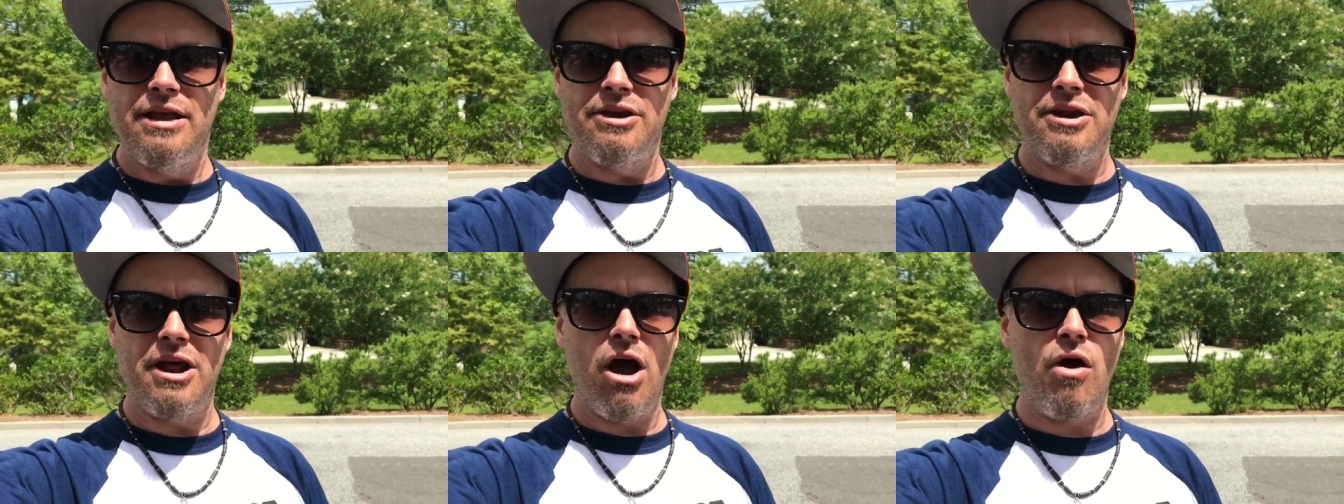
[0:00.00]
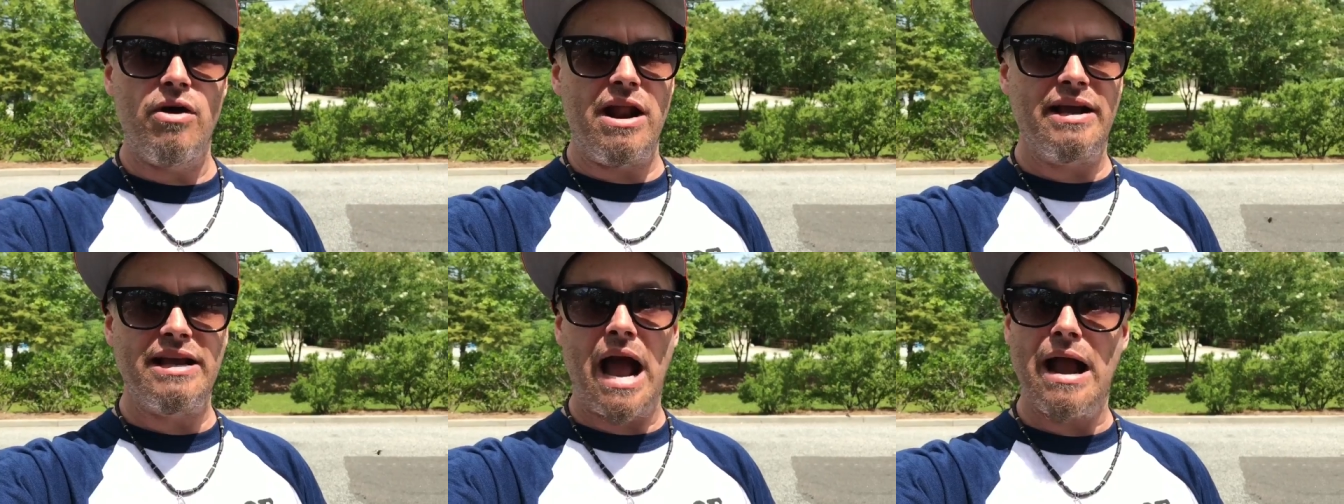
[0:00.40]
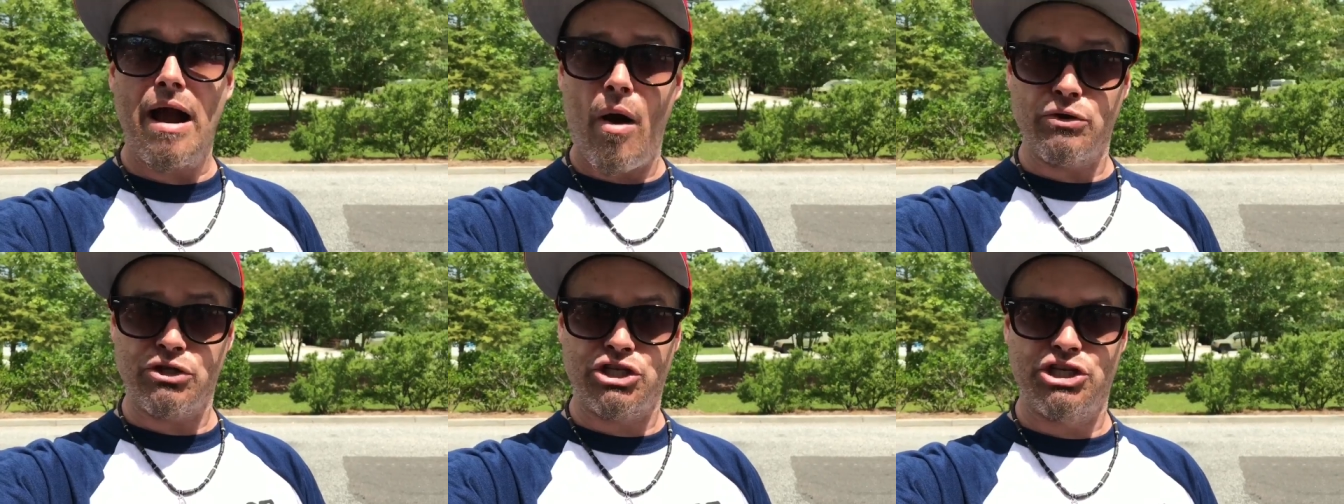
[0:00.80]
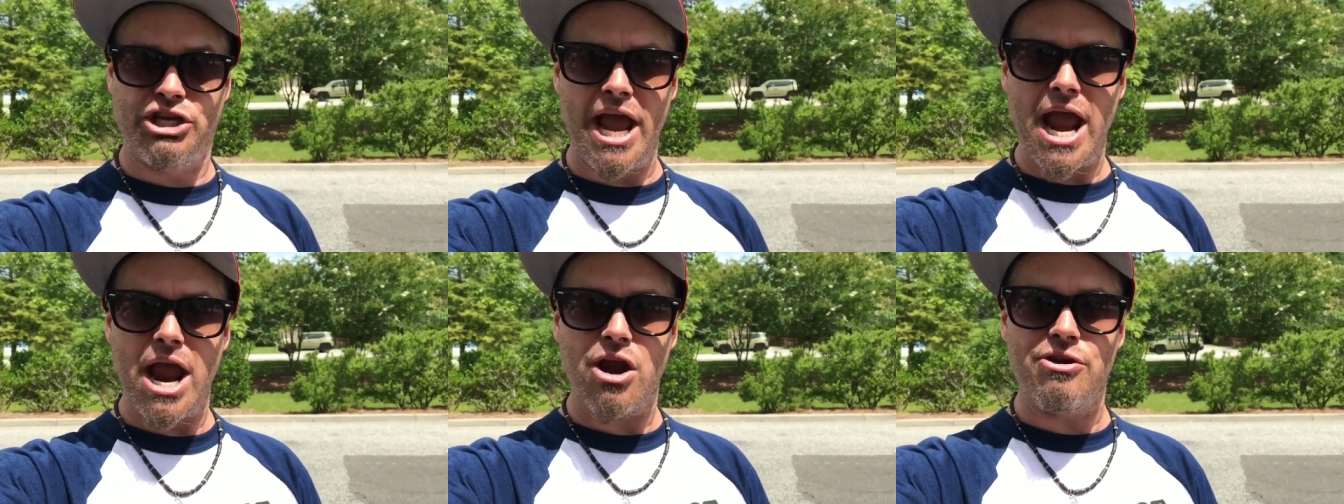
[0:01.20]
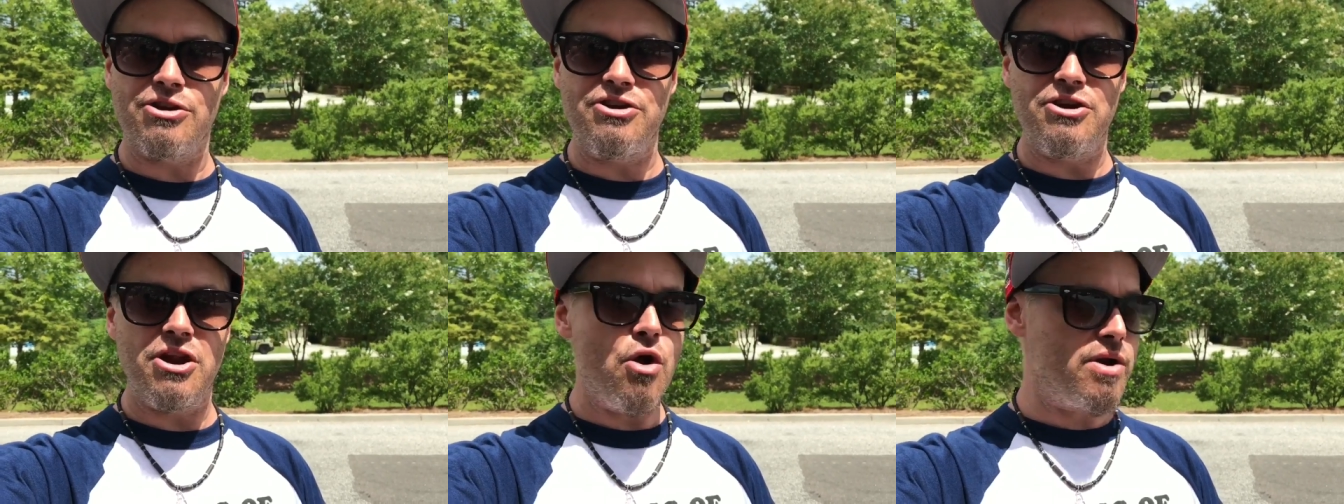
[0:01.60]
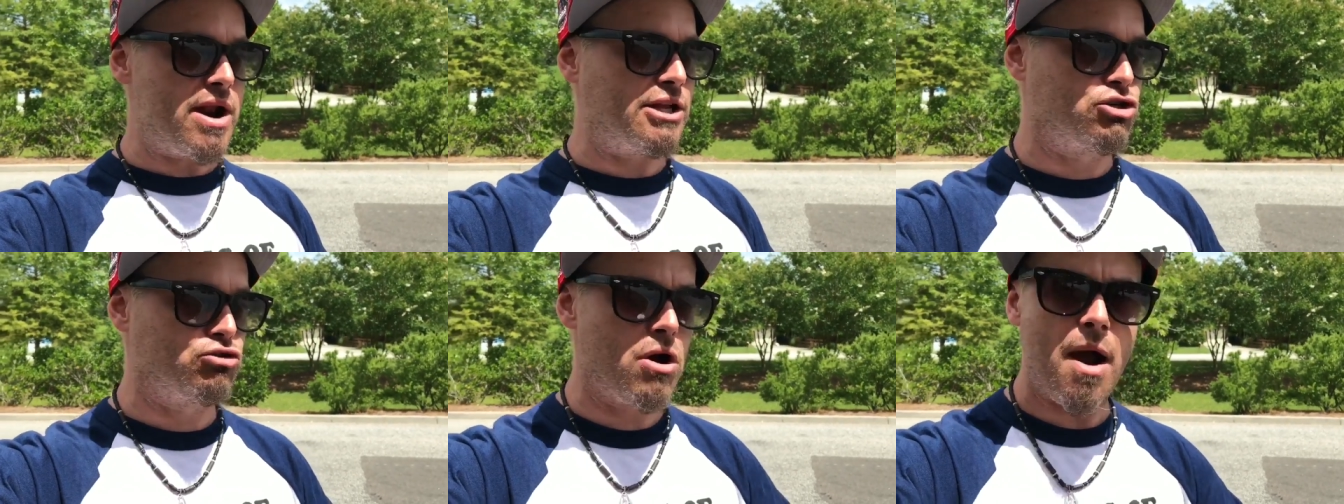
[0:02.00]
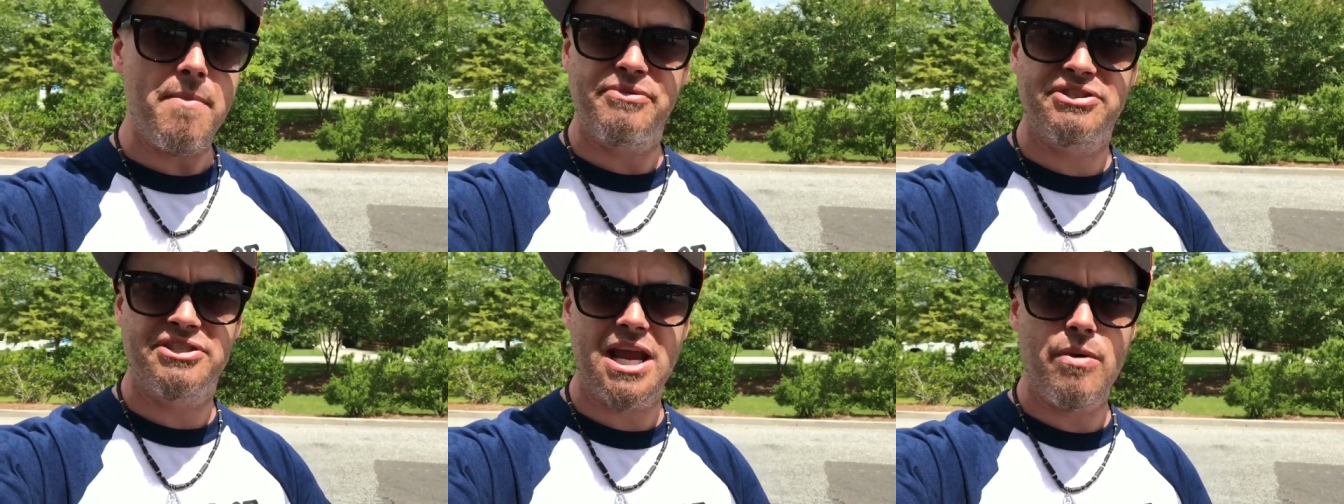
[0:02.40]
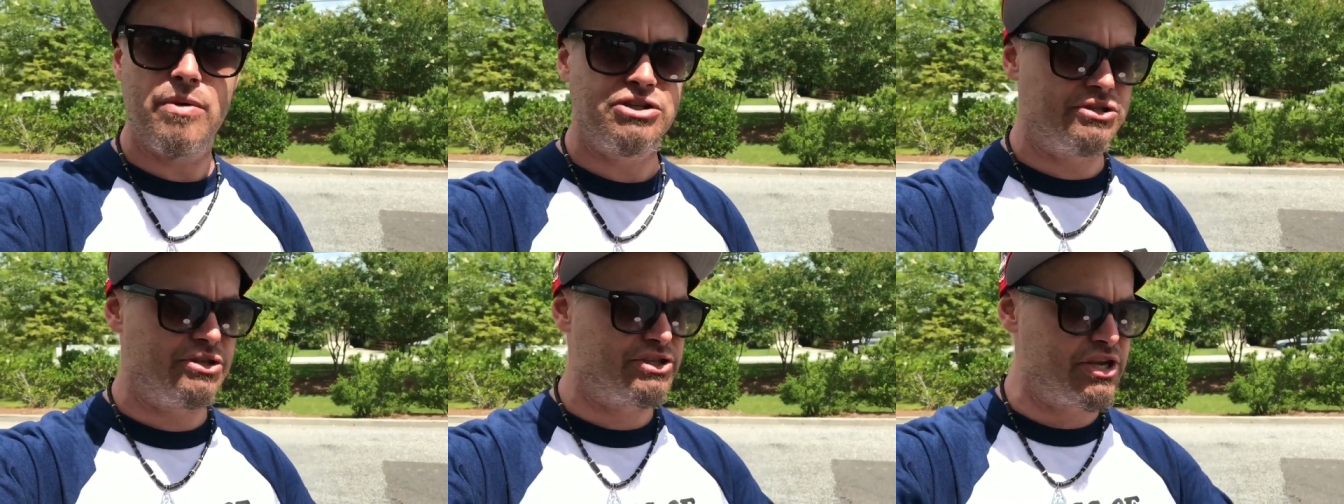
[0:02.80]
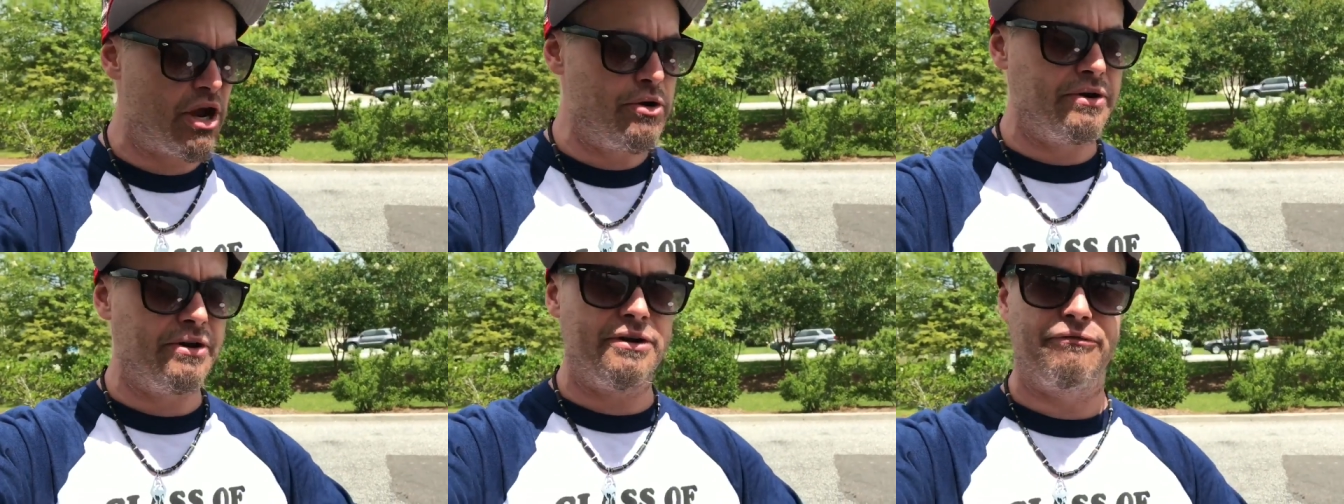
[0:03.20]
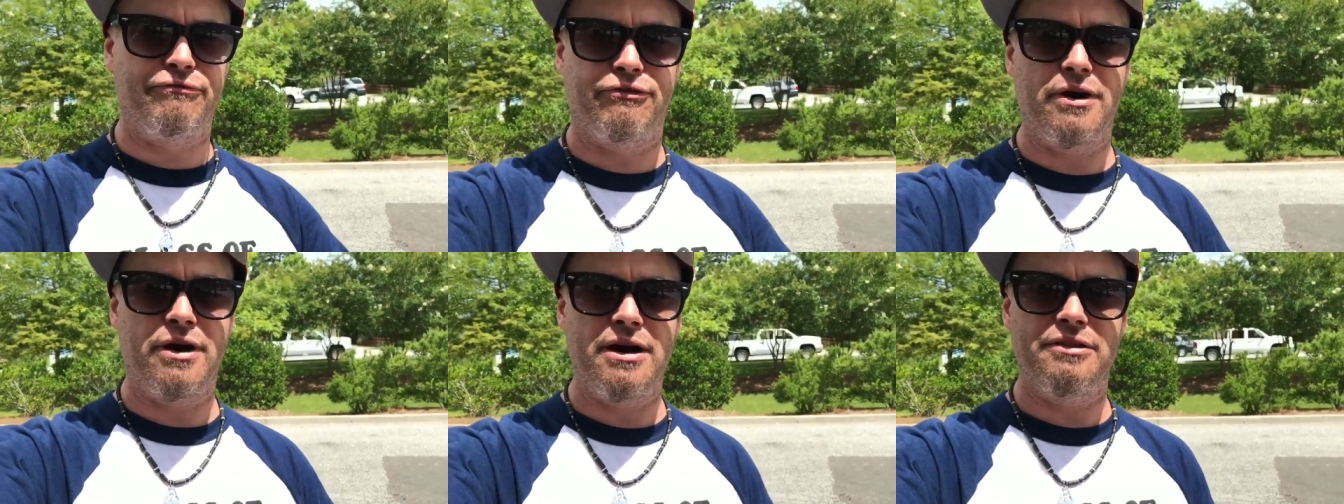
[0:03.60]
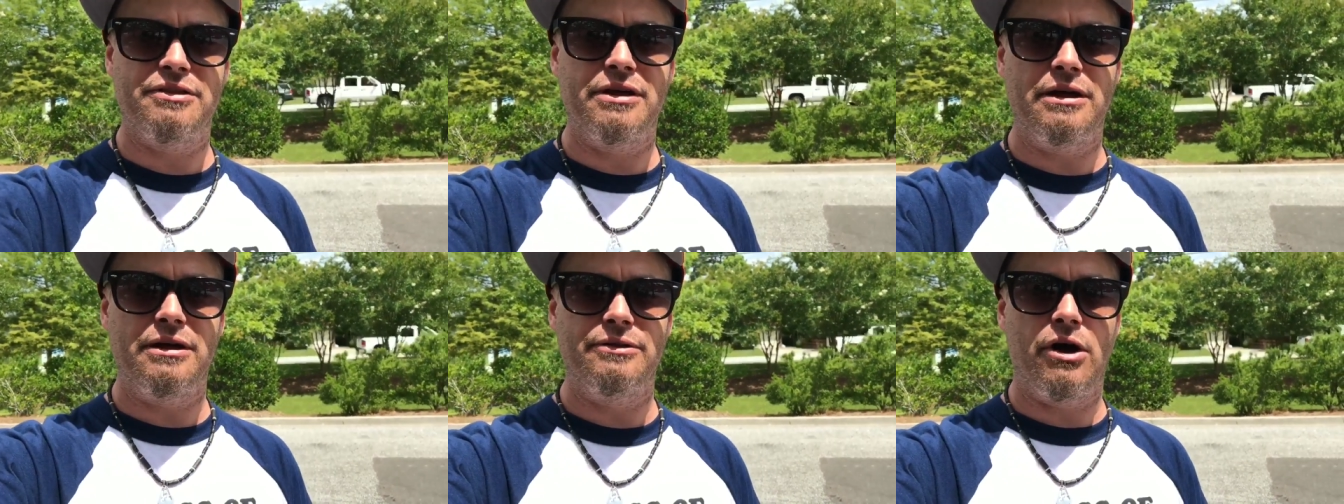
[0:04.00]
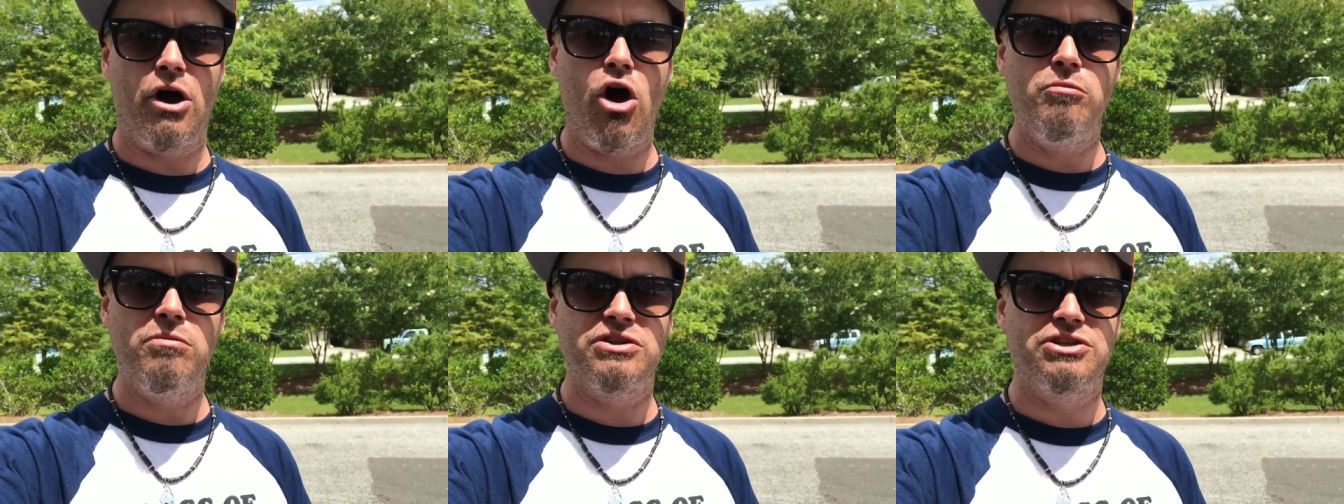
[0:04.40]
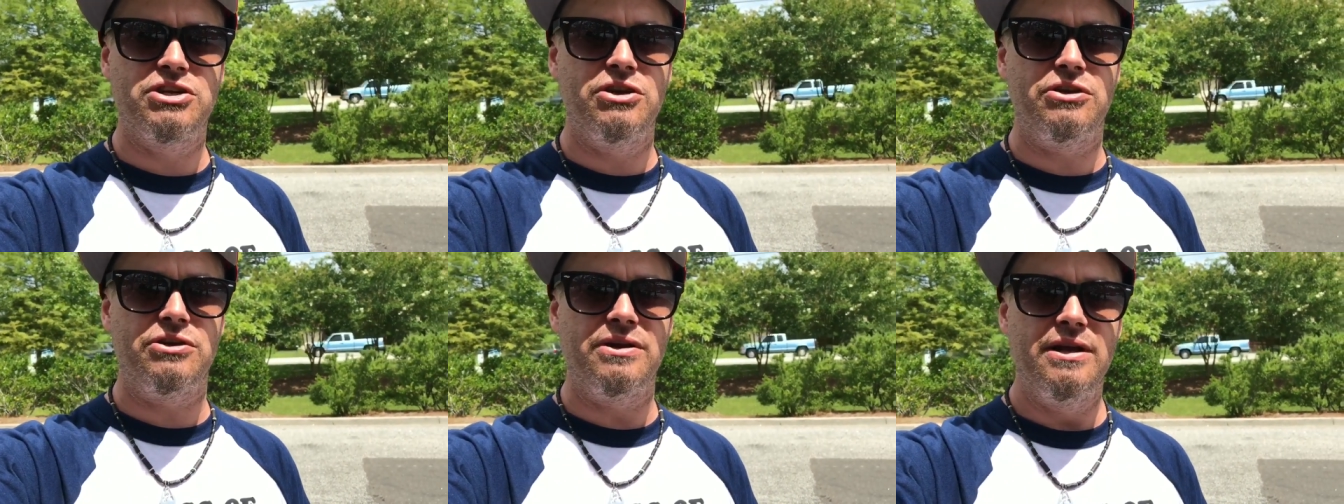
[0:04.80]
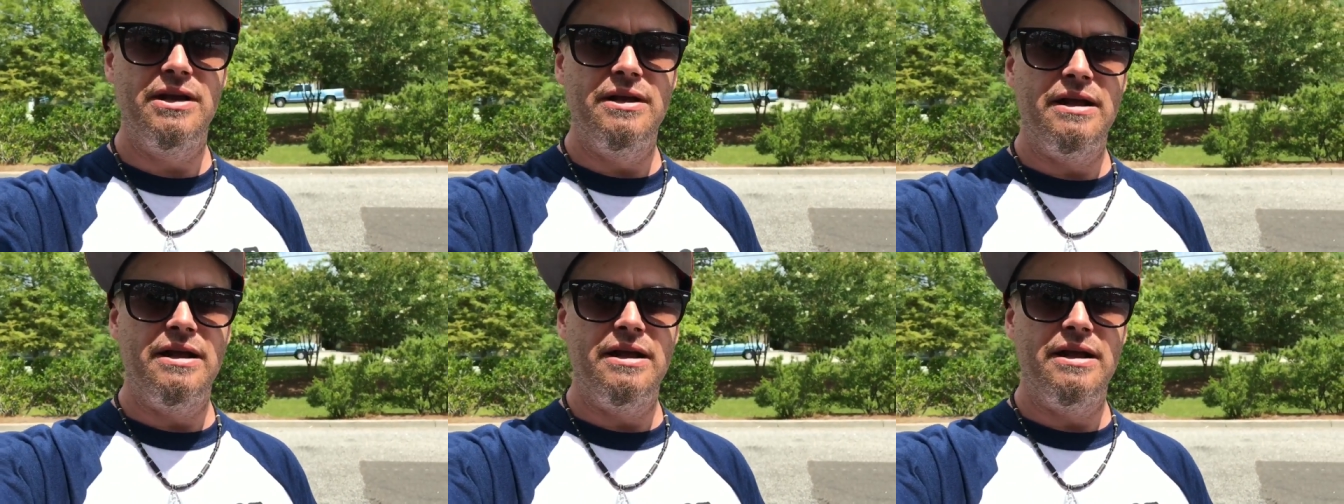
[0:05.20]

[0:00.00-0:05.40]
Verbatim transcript: You know, and I got, I was scared, you know, and I dropped the sandwich and the soda in front of the, the homeless dude.